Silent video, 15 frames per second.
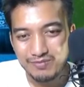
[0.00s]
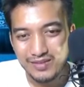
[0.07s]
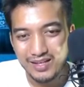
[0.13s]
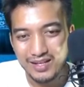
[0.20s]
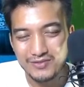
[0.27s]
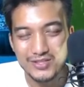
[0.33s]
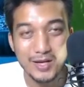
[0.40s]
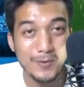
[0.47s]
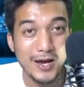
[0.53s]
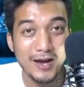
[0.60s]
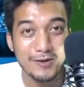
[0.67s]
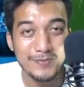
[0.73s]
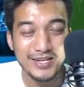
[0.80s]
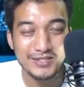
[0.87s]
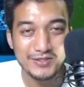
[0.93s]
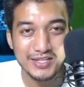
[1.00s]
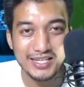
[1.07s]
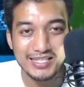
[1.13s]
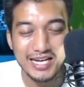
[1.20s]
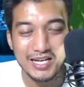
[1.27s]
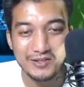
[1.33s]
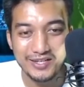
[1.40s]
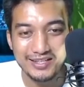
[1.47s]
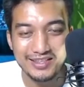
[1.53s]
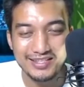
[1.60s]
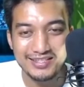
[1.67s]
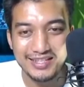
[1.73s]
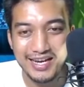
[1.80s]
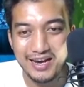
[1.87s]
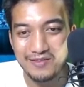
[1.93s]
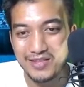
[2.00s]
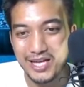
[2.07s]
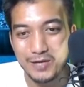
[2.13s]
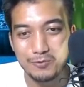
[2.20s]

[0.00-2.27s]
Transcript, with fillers: If somehow I managed to get Diluc in this account, that